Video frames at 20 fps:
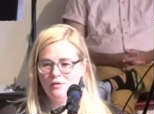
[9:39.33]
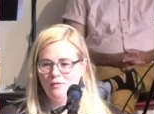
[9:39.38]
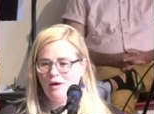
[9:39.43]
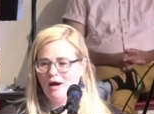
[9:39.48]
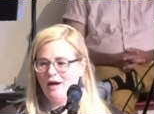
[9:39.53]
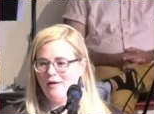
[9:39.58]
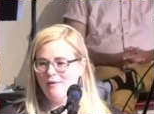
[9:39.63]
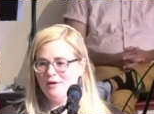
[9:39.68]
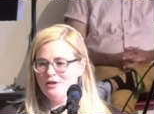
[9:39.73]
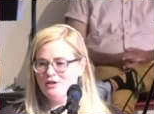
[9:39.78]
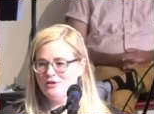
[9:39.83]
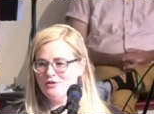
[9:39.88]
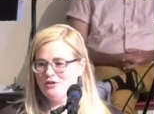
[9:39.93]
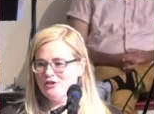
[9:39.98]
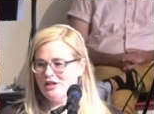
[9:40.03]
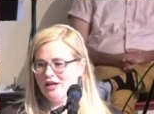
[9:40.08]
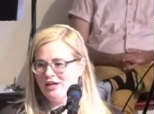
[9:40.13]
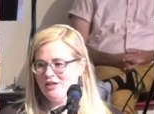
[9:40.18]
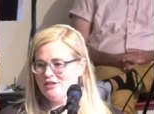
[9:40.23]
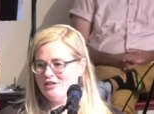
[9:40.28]
why would you
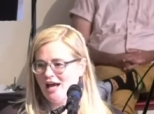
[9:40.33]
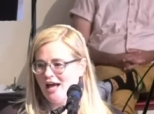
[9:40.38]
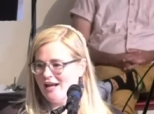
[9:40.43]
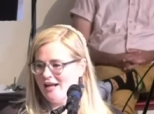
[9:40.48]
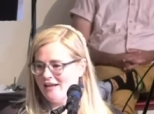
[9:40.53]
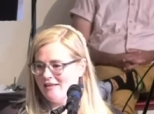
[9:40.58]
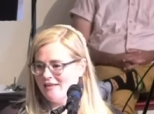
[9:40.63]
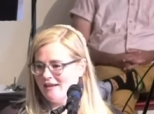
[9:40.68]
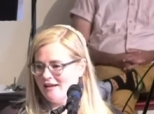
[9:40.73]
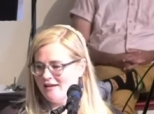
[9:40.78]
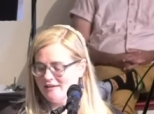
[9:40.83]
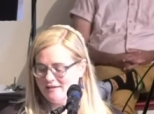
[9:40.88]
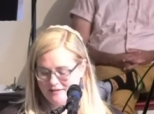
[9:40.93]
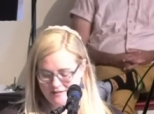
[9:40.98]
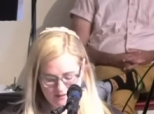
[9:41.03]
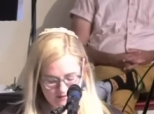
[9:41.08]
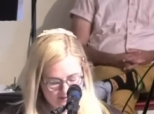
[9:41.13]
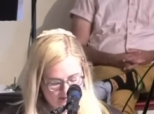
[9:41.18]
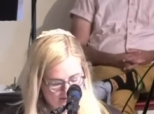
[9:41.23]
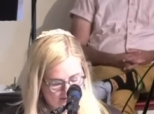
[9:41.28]
change anything?